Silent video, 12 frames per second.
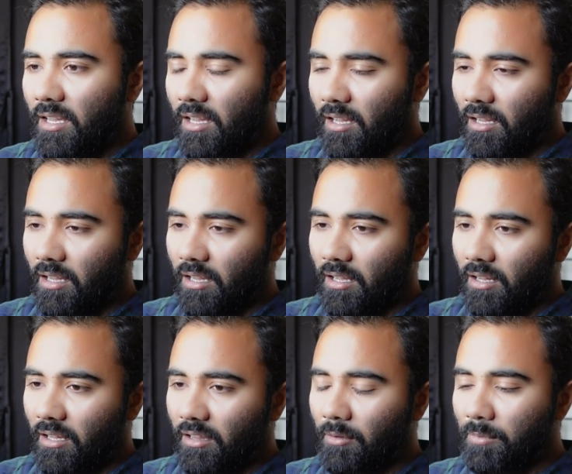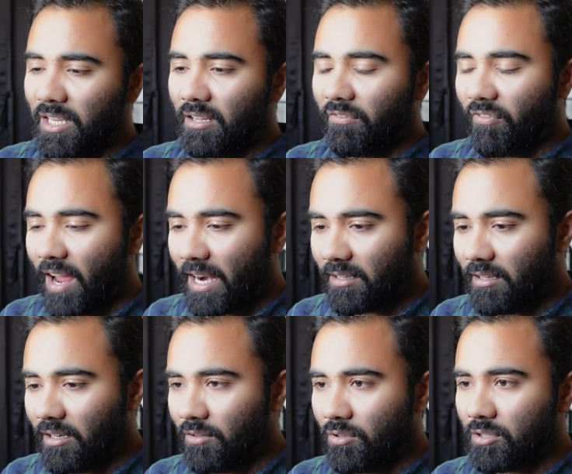the mere fact
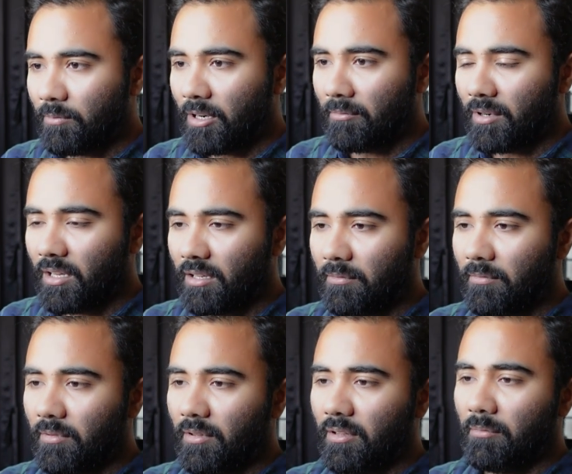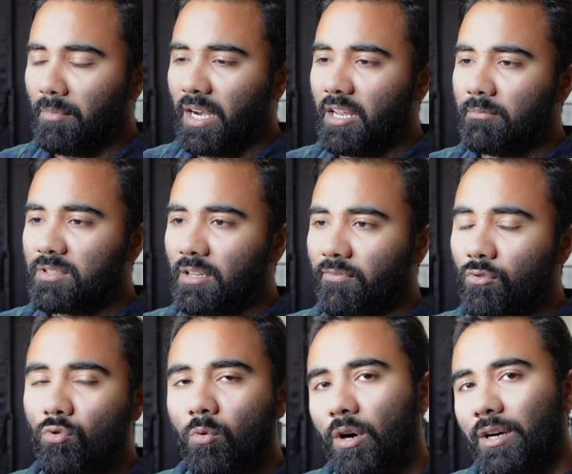that he was a Brahmana made himself
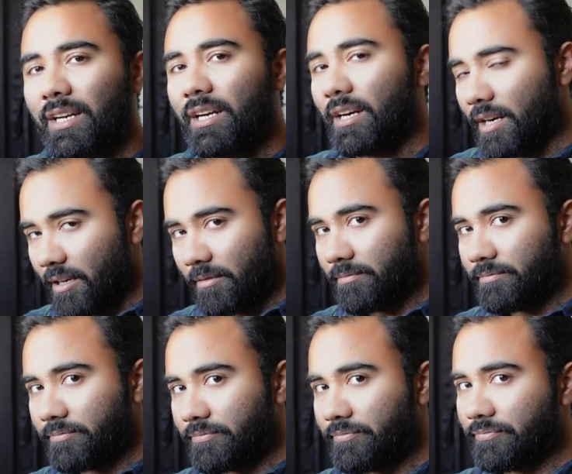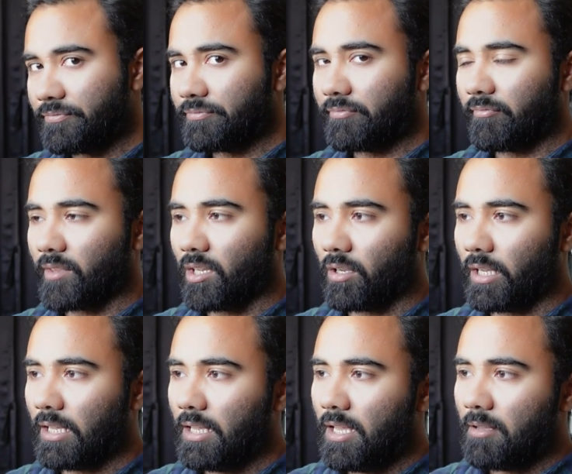do what he did?
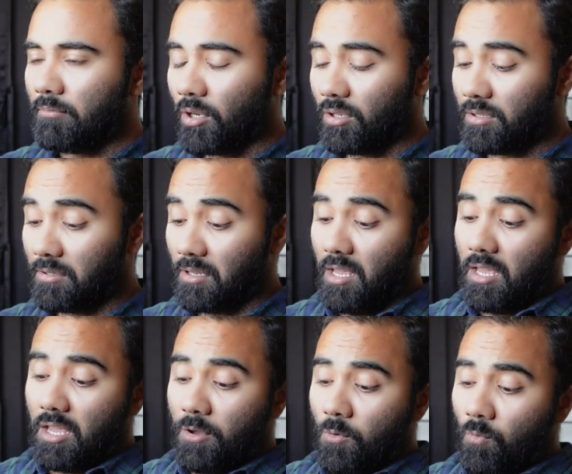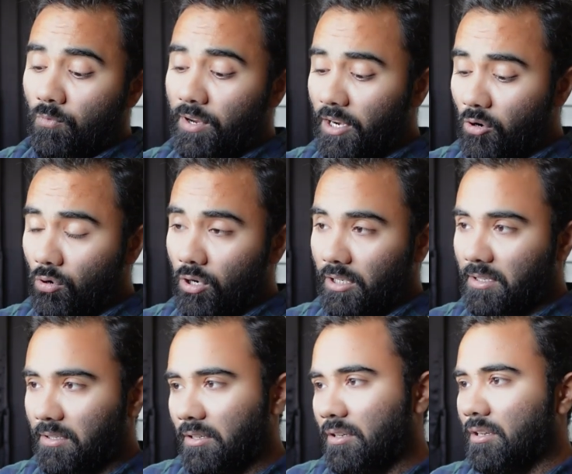Okay, because we
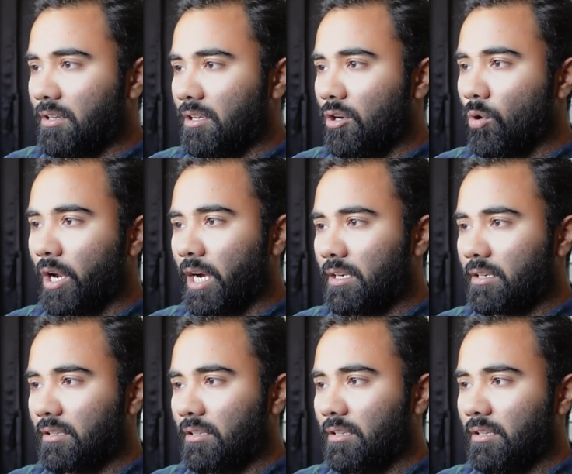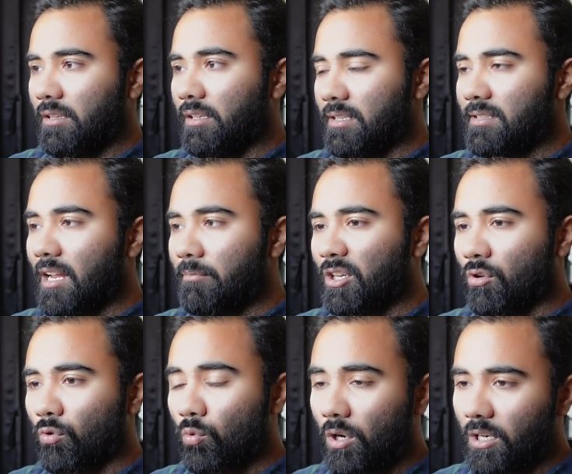don't look at the Islamic
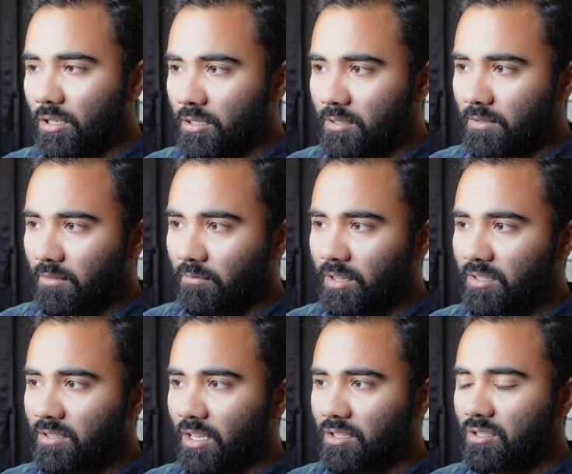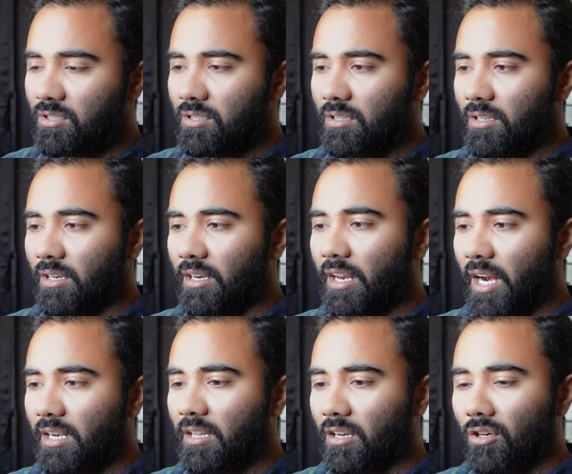rulers with such
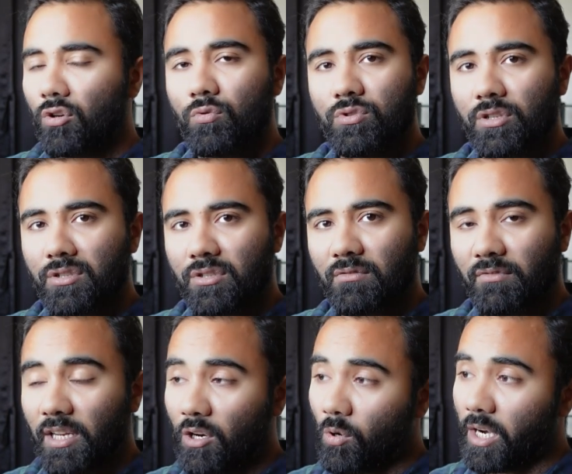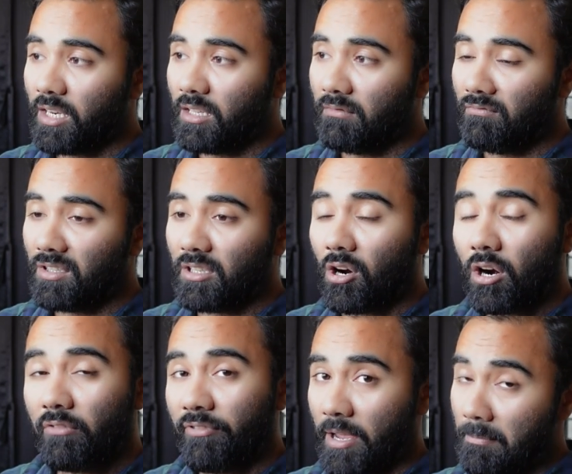direct conclusions. We look at them with a
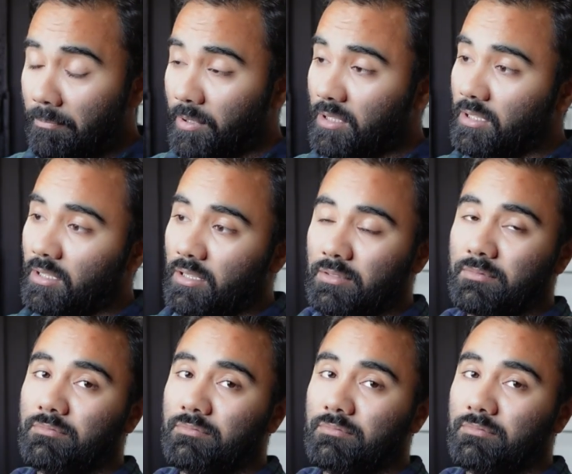lot of empathy.